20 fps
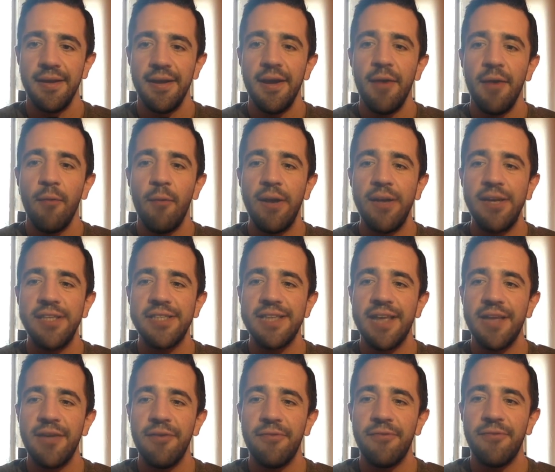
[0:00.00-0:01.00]
When you say
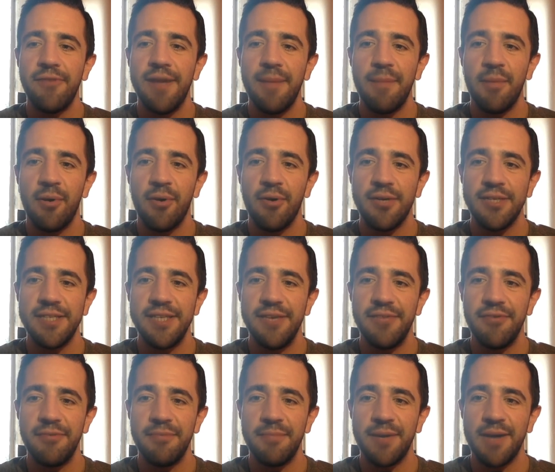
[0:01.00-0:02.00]
your fear blocks you
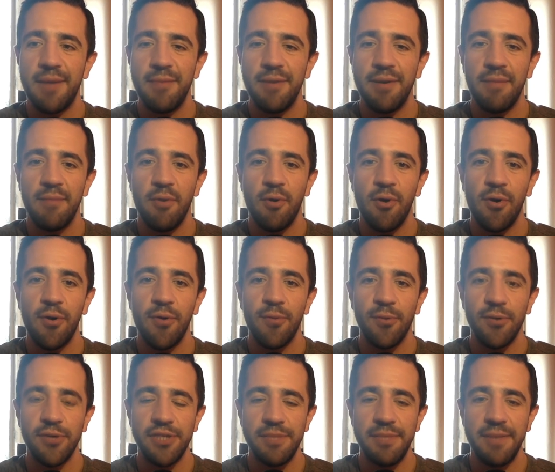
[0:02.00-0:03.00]
from becoming more,
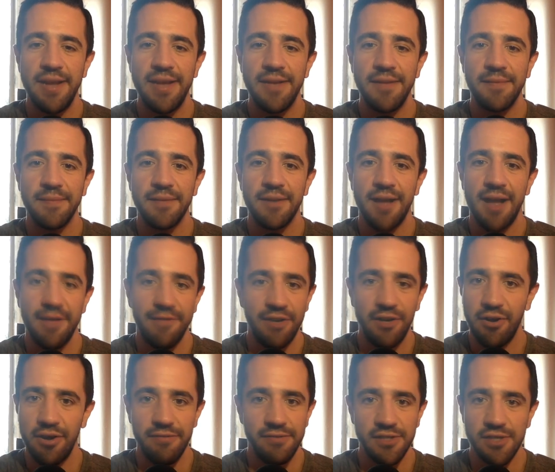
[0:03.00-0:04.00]
what do you mean? Like, have you
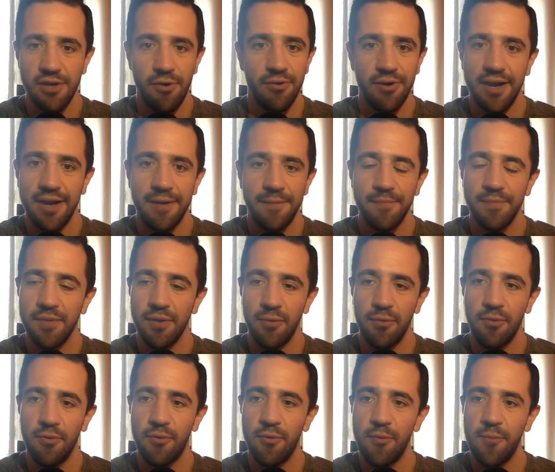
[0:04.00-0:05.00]
not even told her?
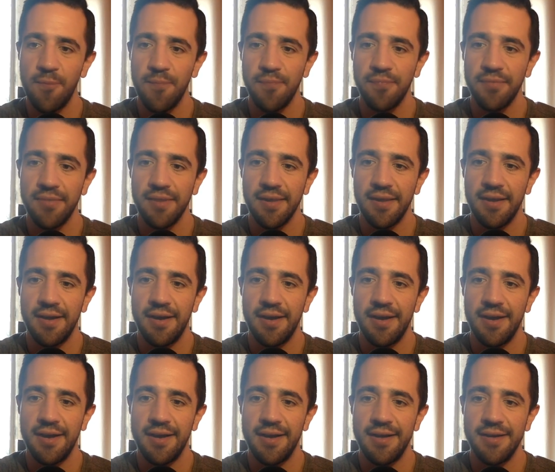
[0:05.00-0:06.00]
Or,
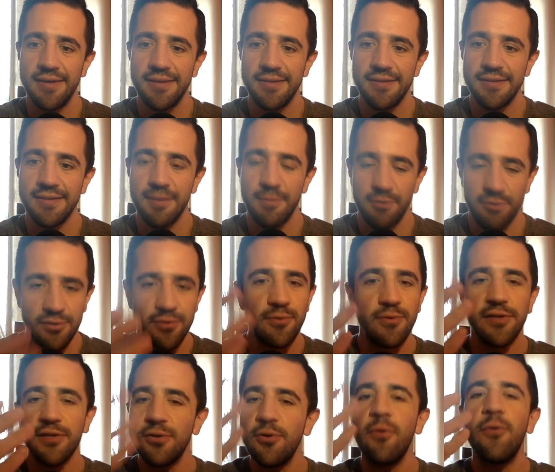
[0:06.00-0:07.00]
come on,
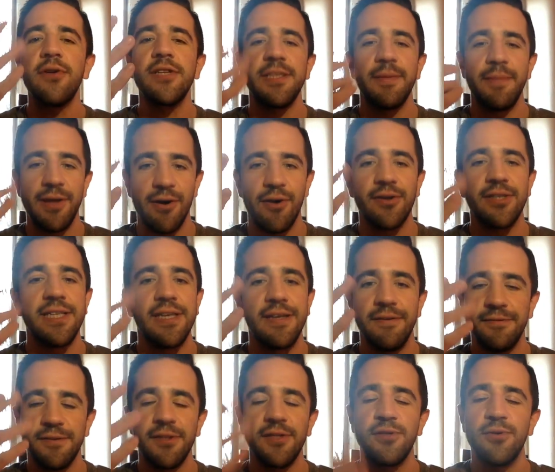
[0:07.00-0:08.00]
talk to me,
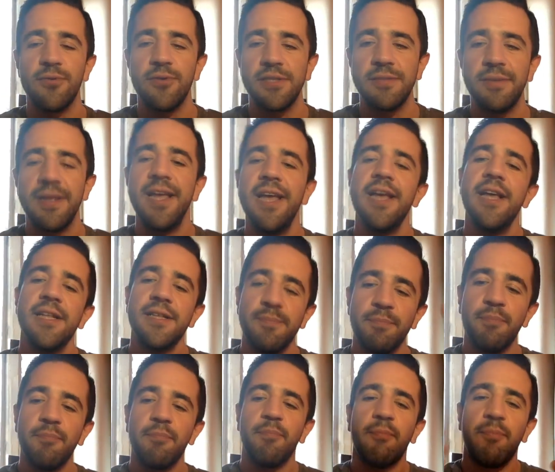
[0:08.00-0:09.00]
Octave. Talk to me.
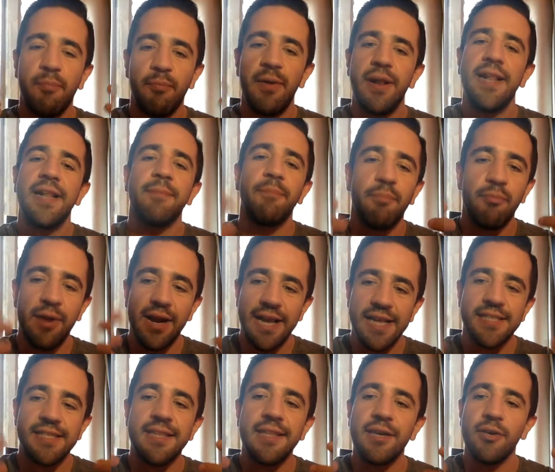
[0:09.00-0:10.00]
Bring
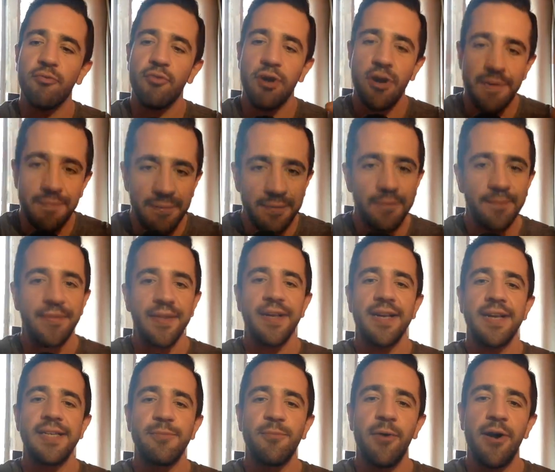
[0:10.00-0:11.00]
it to the group.
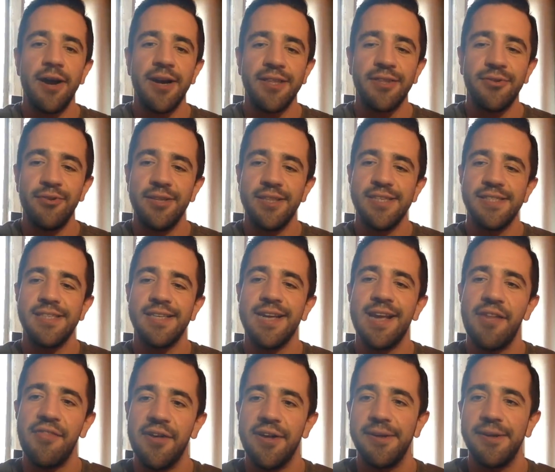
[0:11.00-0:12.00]
Let's work through this
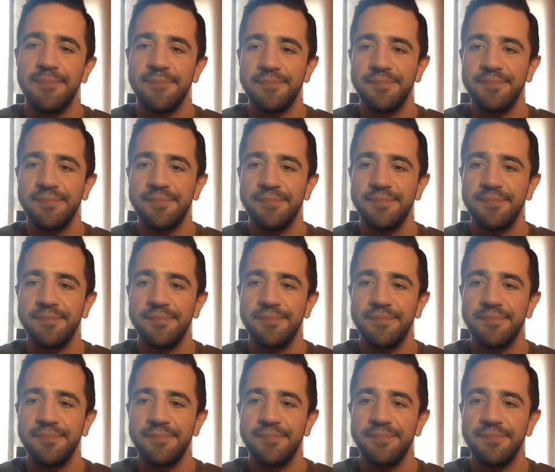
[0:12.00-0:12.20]
together.